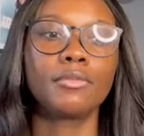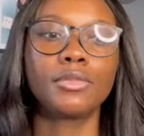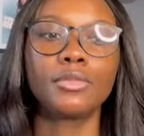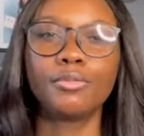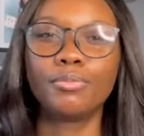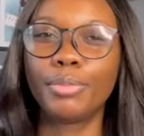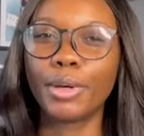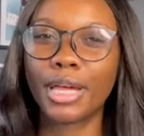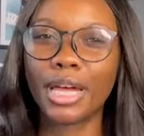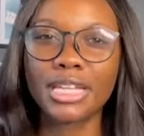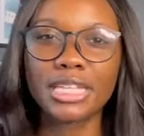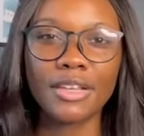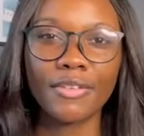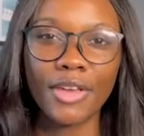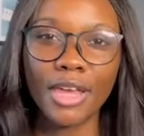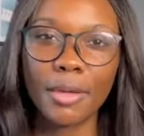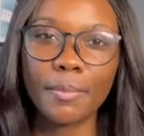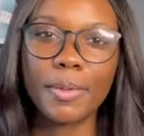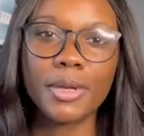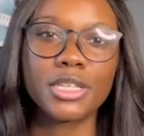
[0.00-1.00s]
because of
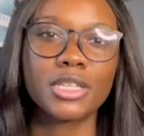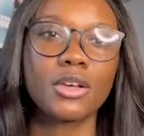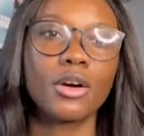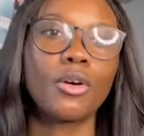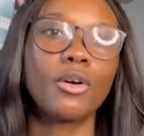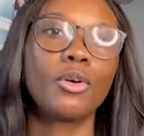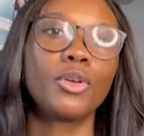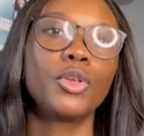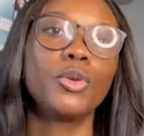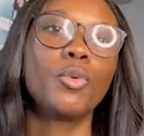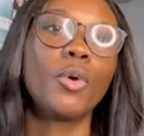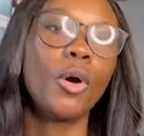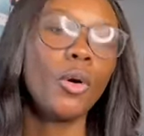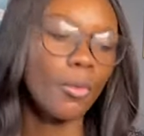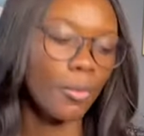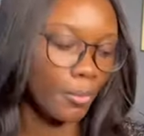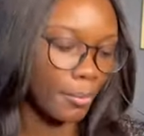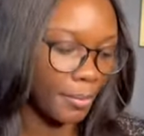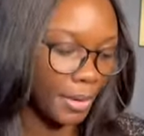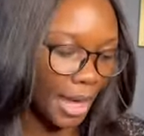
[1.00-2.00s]
HIPAA. So you
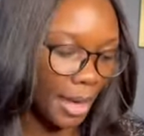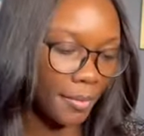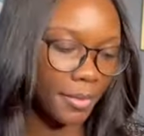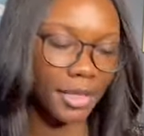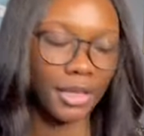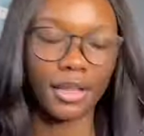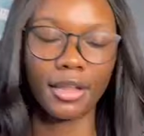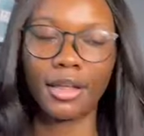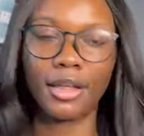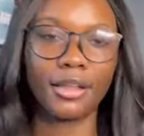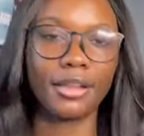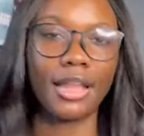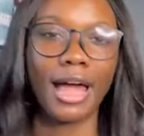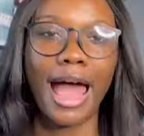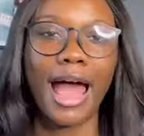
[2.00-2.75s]
won't be able to,